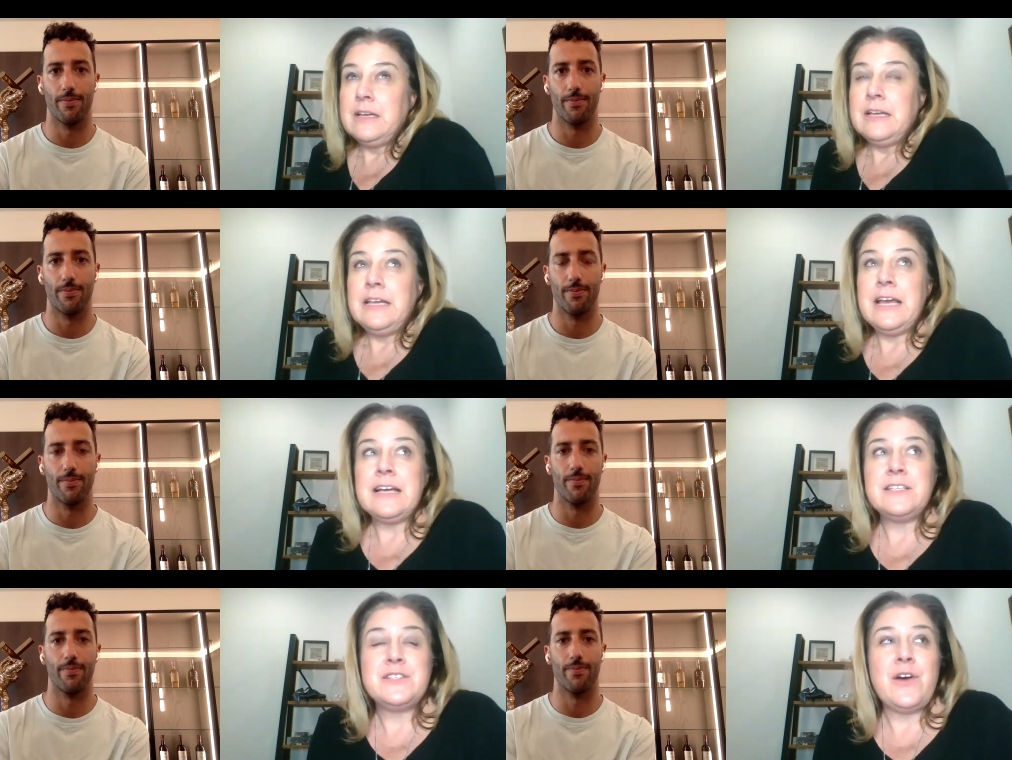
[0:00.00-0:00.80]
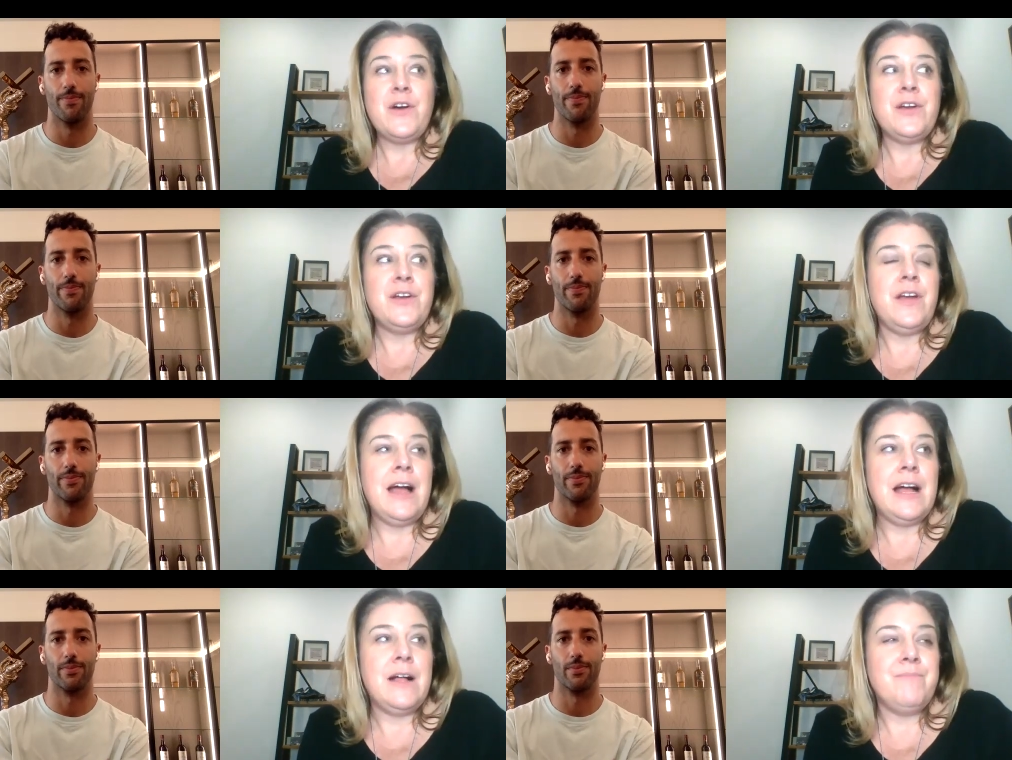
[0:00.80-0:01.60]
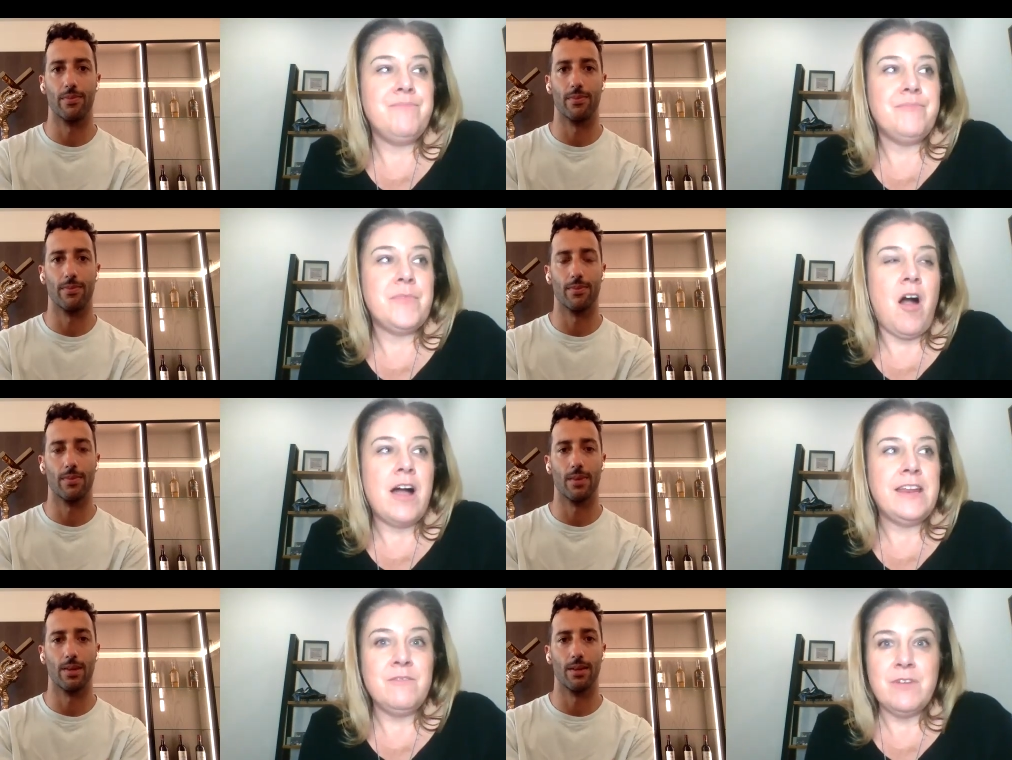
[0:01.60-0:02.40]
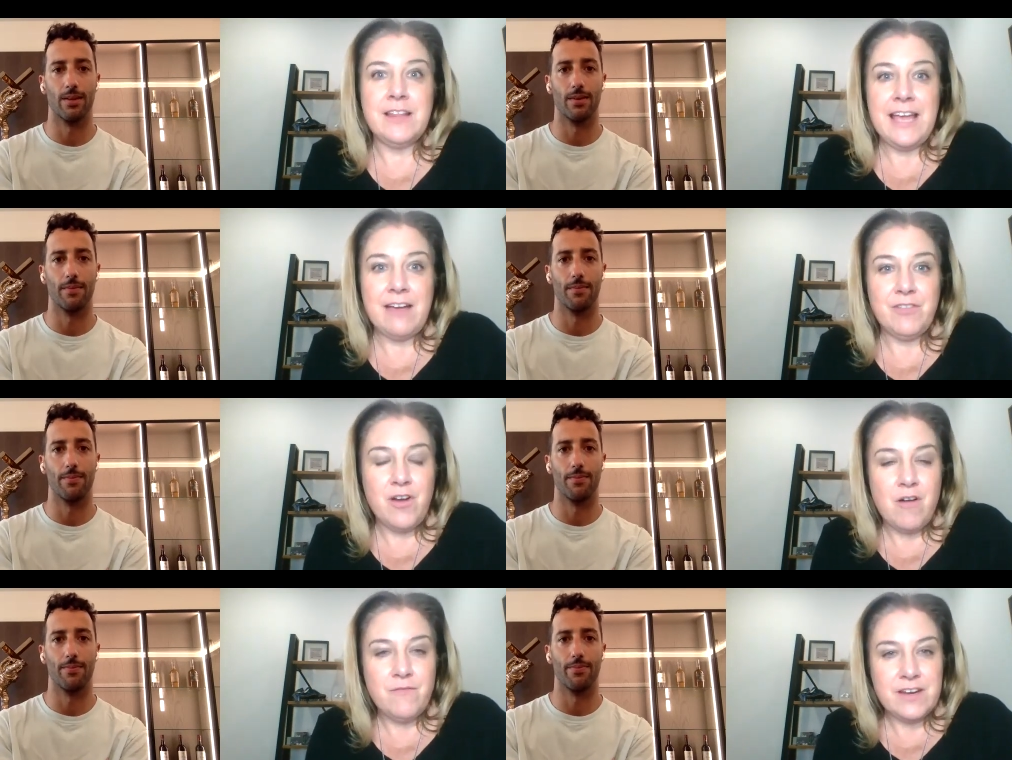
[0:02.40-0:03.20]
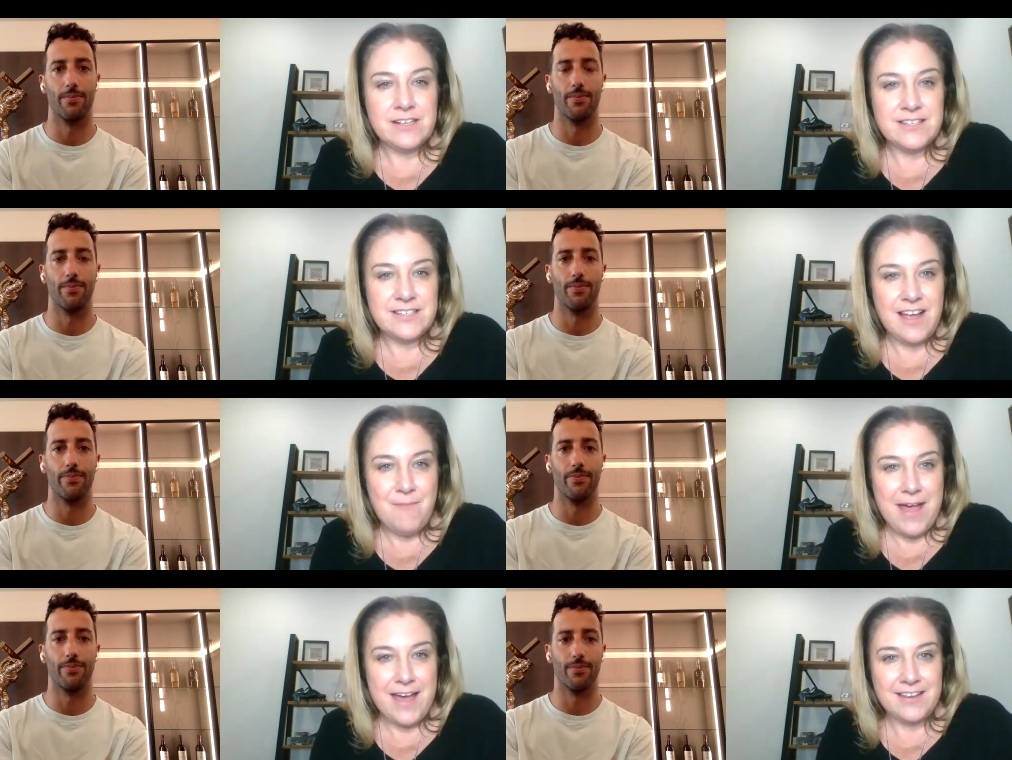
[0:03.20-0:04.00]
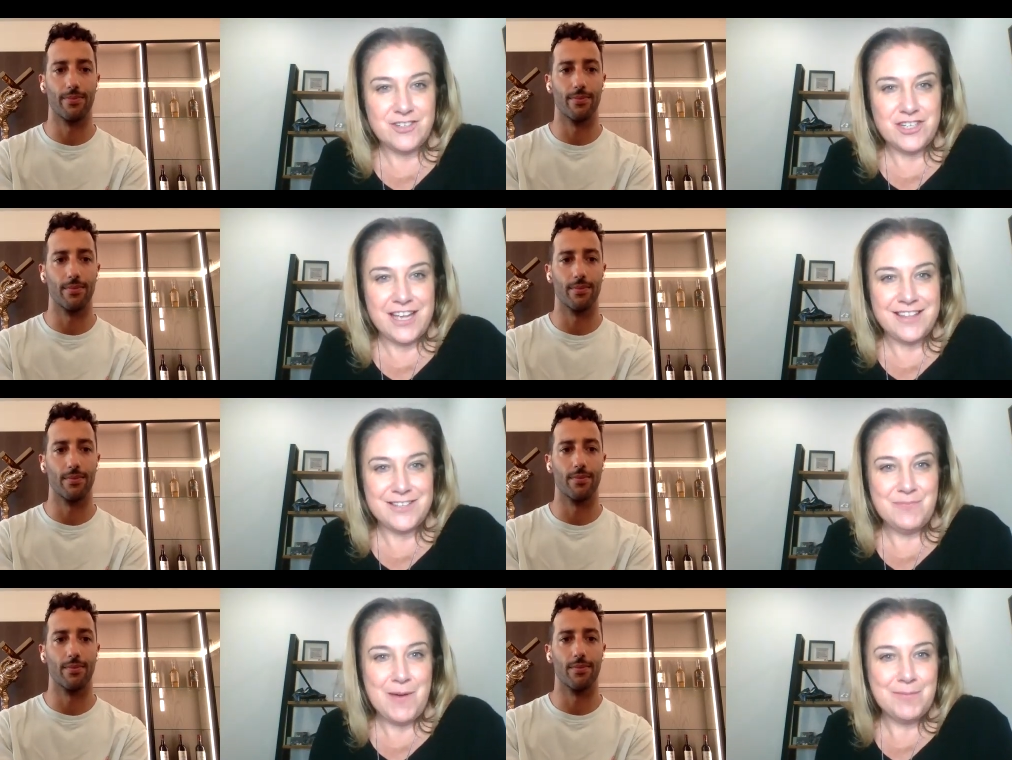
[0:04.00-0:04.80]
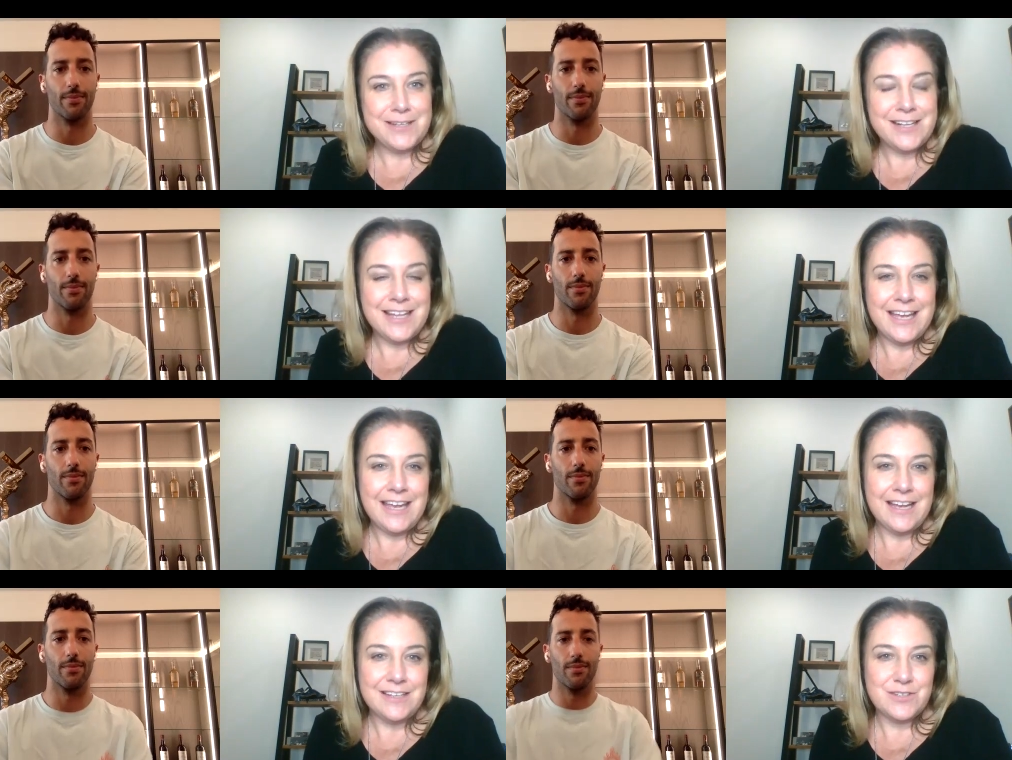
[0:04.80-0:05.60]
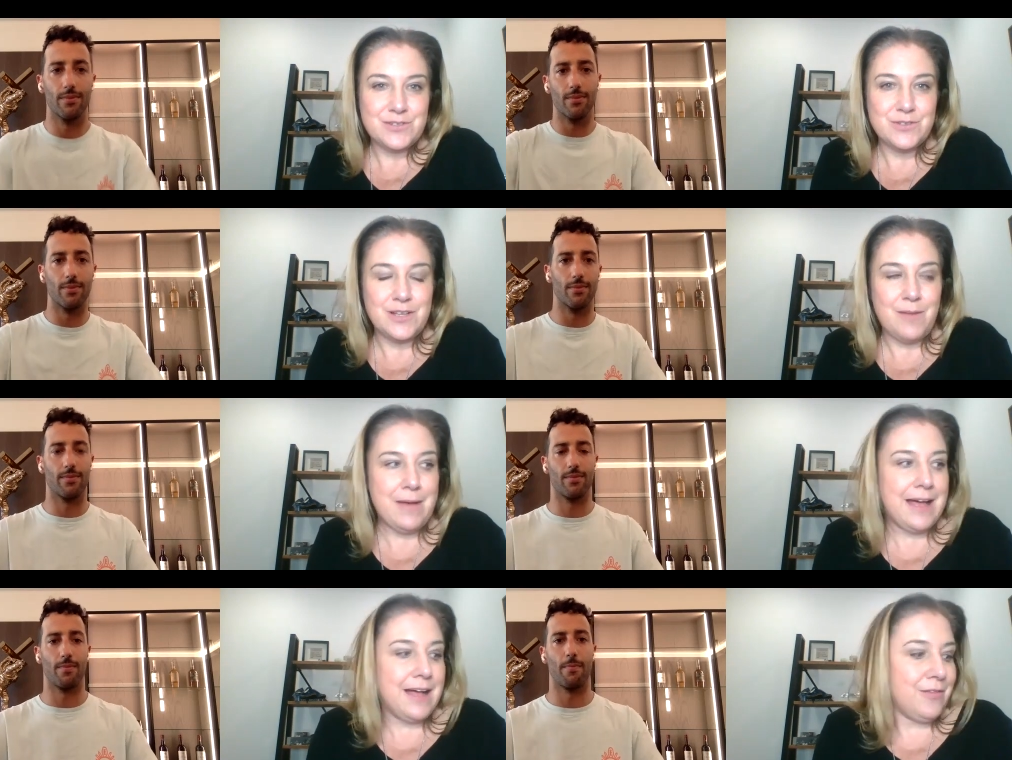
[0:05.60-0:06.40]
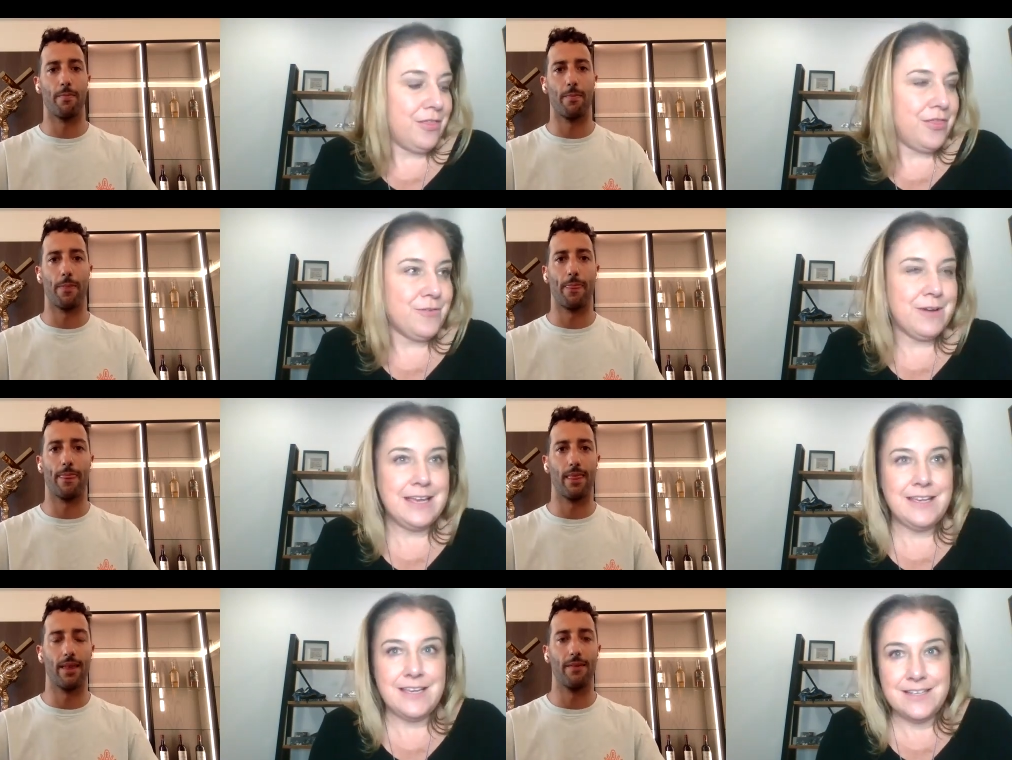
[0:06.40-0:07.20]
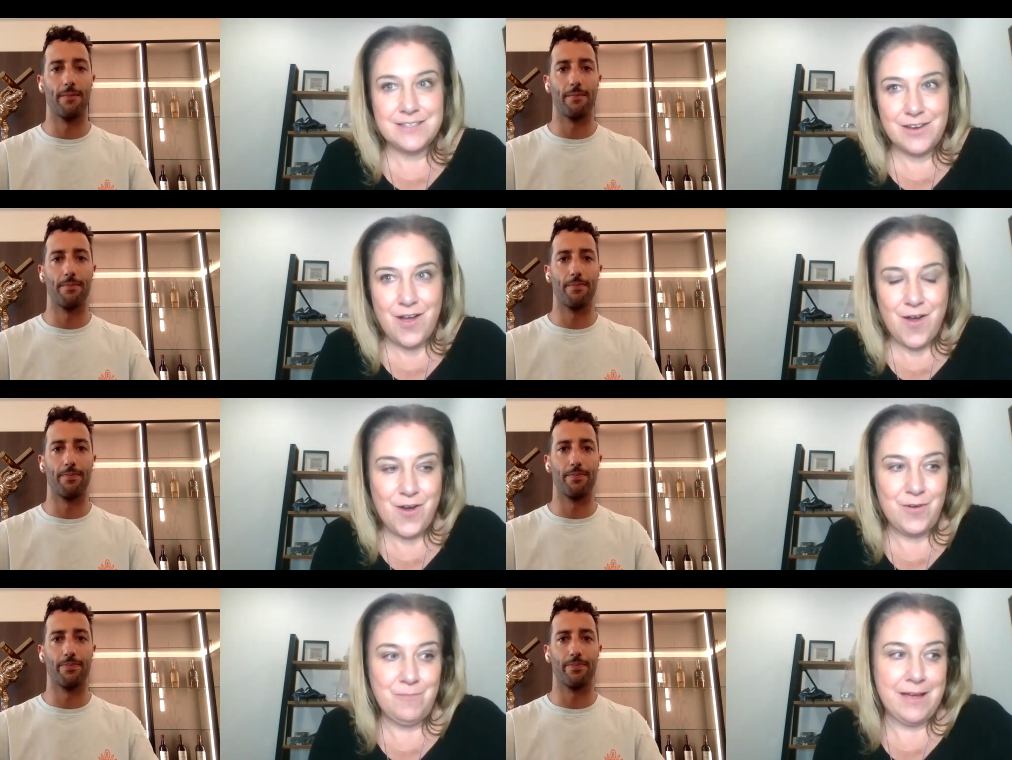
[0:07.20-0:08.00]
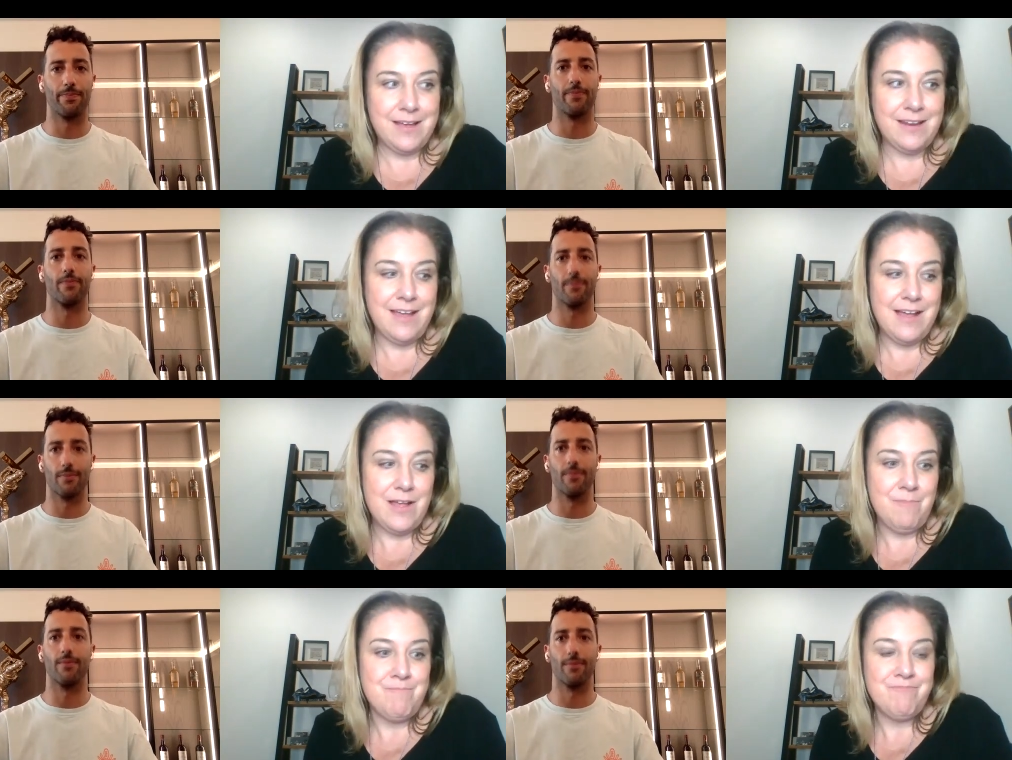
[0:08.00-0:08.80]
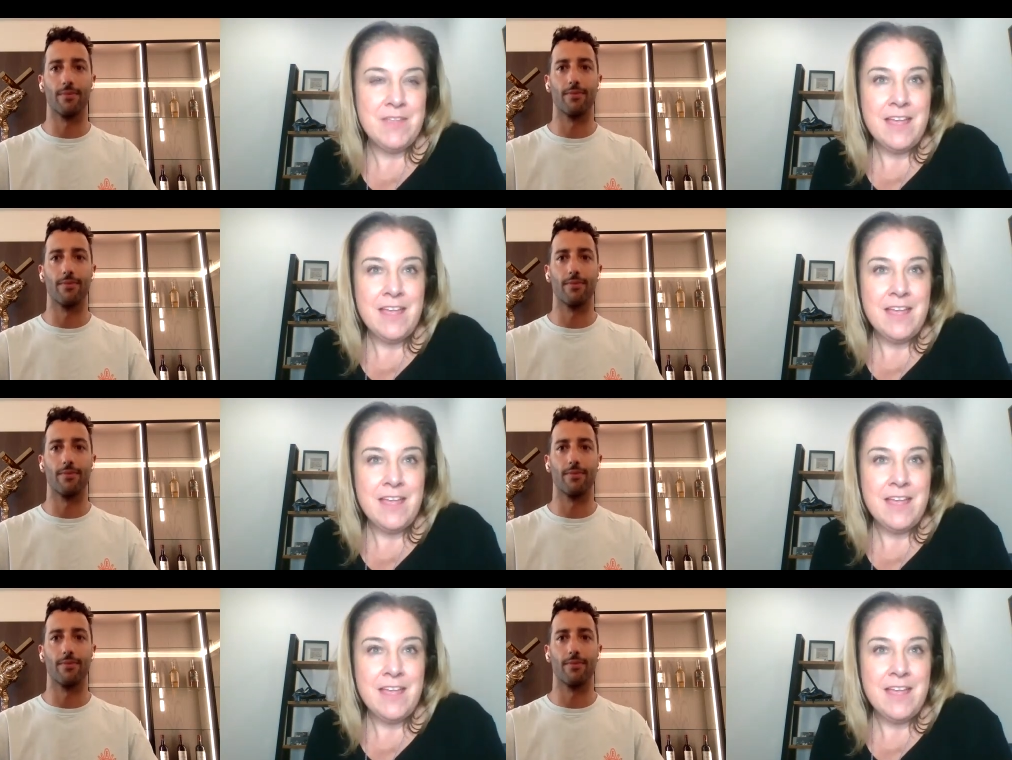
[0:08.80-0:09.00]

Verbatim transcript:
Speaker 1: yeah, so um, I didn't really have the confidence to come out and share this publicly until about three years ago. But um,